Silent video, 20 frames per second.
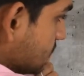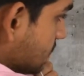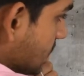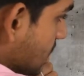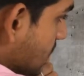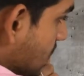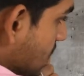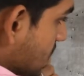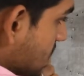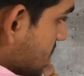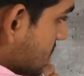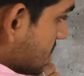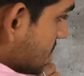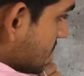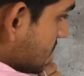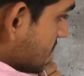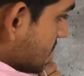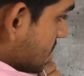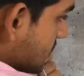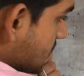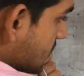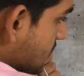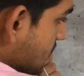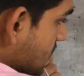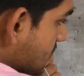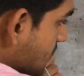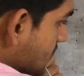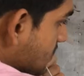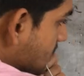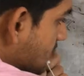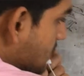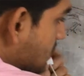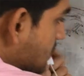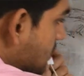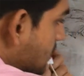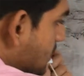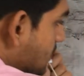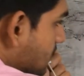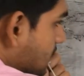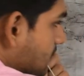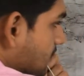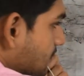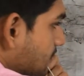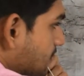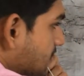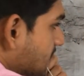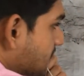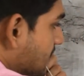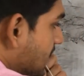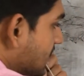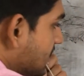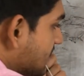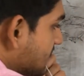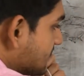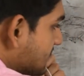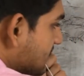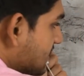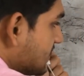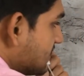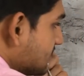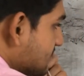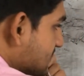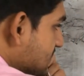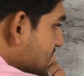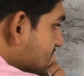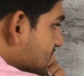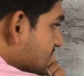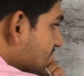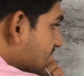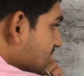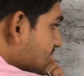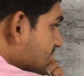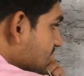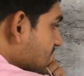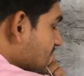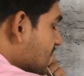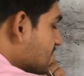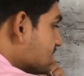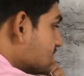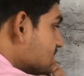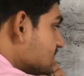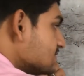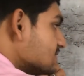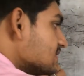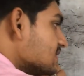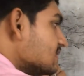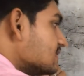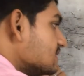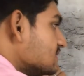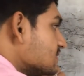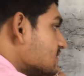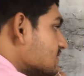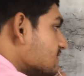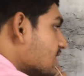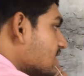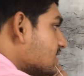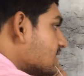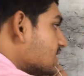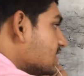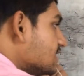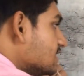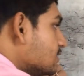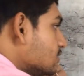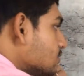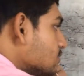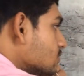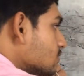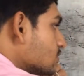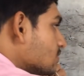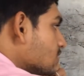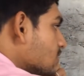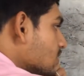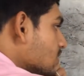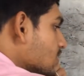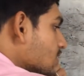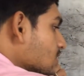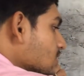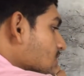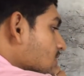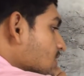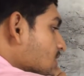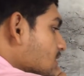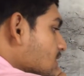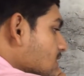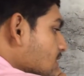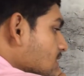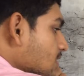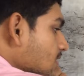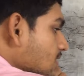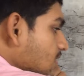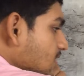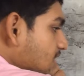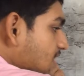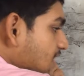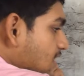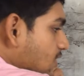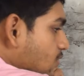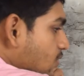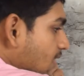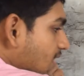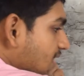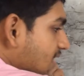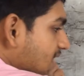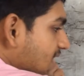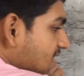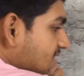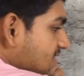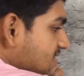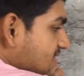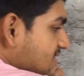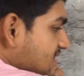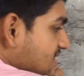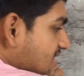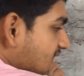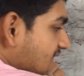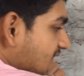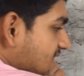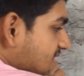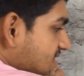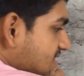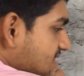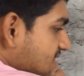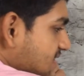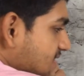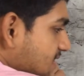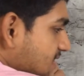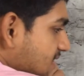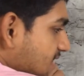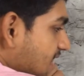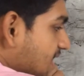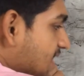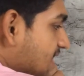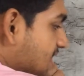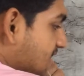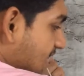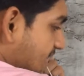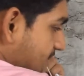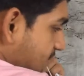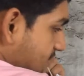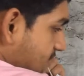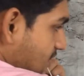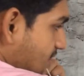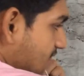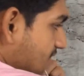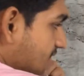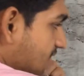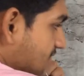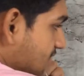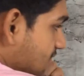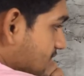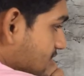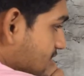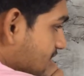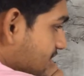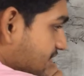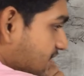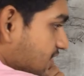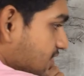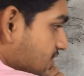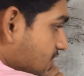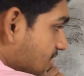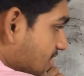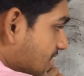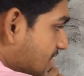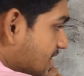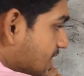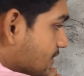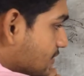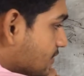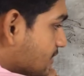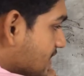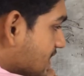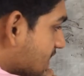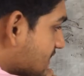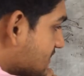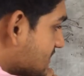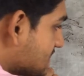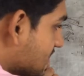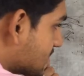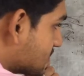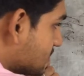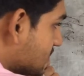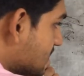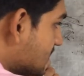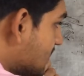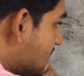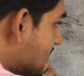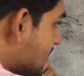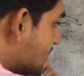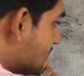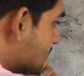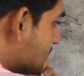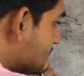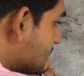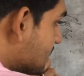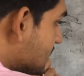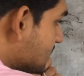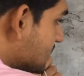because B minus A is this length and this length is divided into equal lengths dx n times, where n tends to infinity. So n into dx is actually the length of the